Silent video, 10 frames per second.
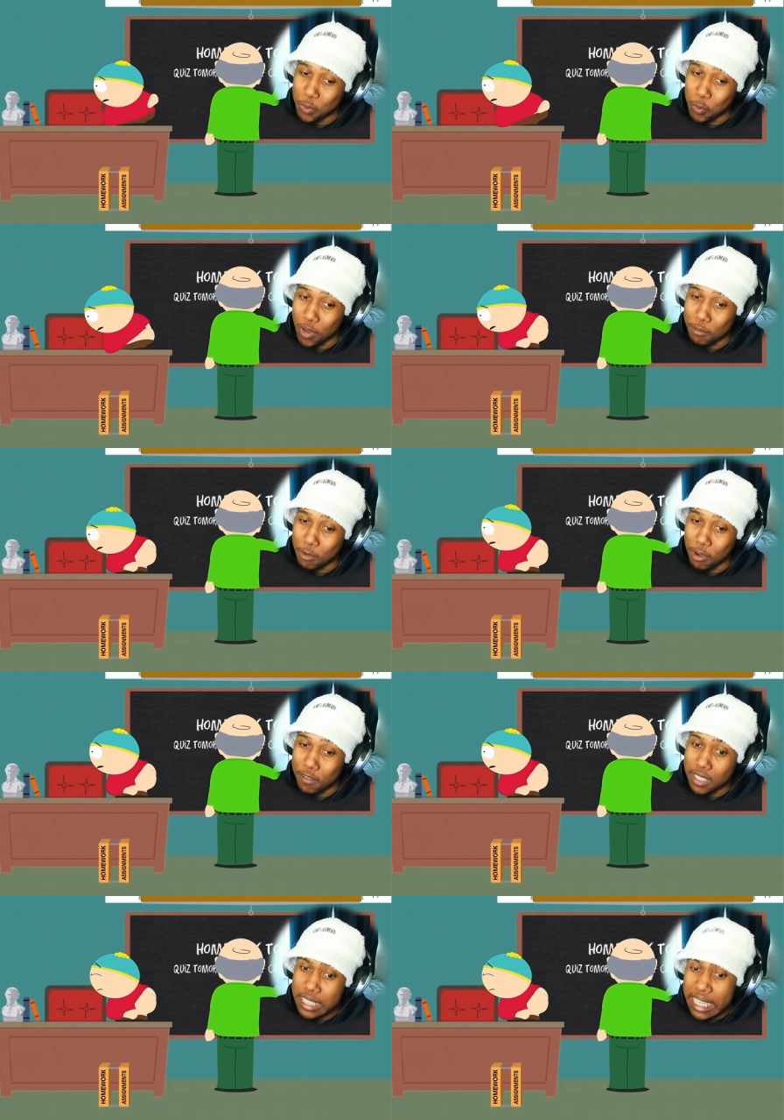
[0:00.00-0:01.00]
wait for after
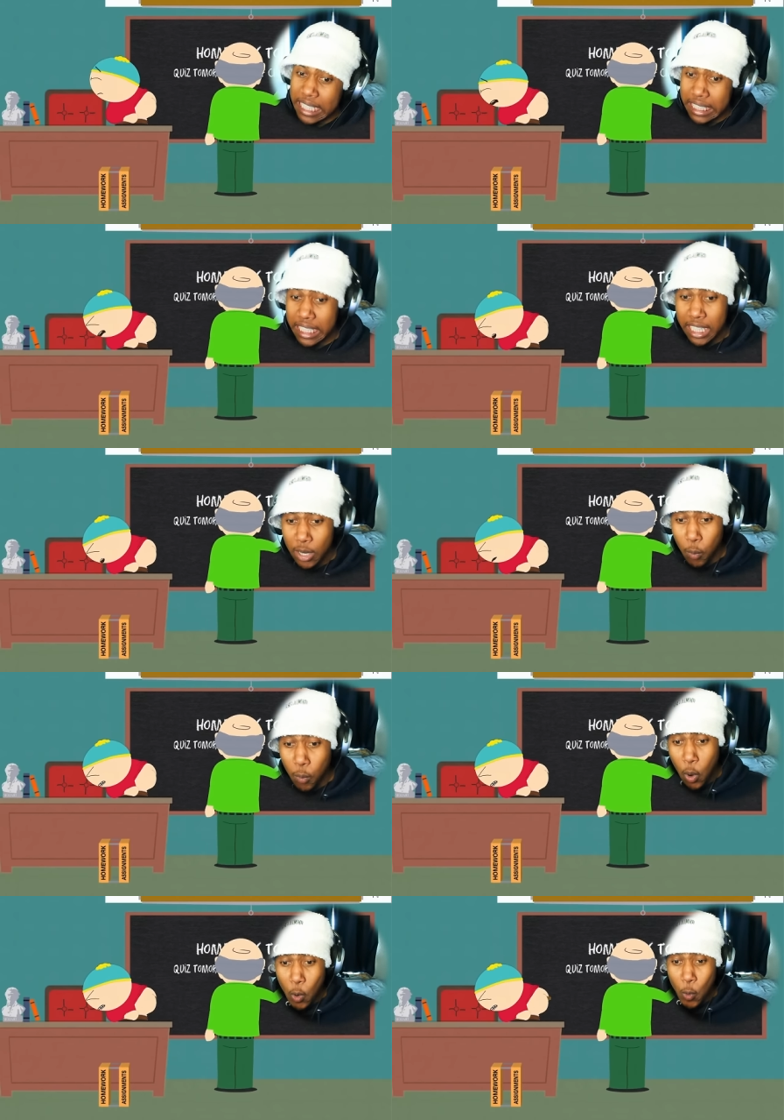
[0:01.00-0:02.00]
detention.
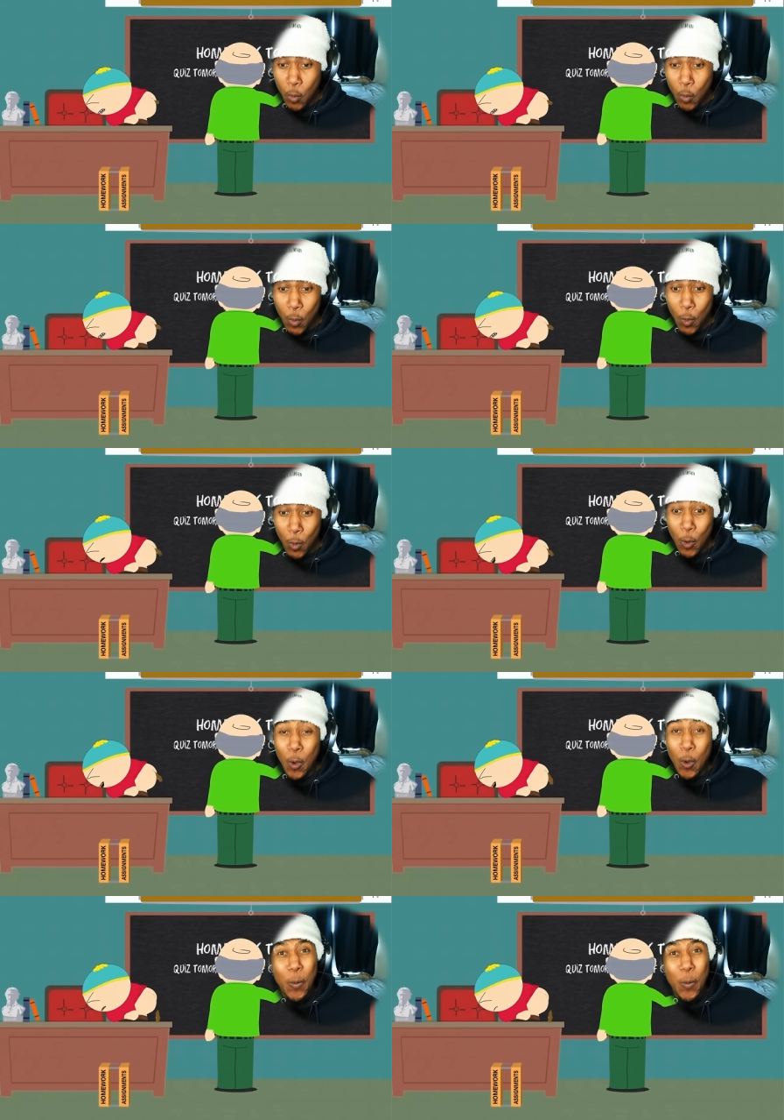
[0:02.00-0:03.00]
Whoa!
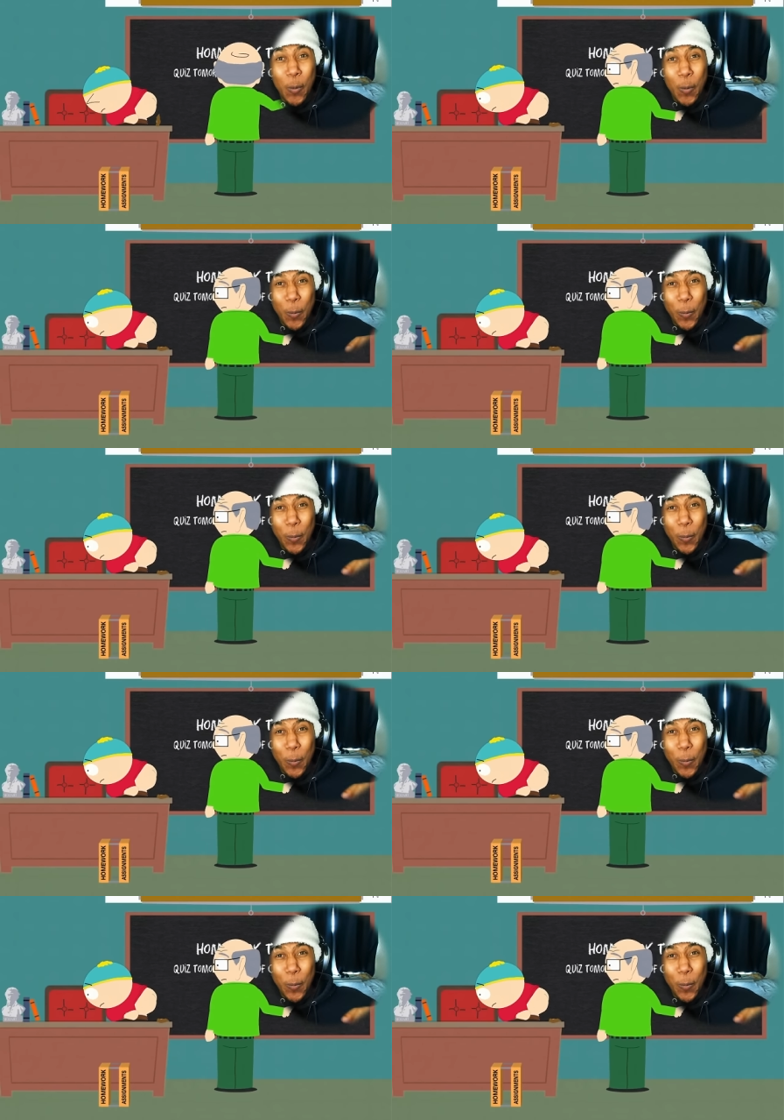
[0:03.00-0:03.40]
Whoa!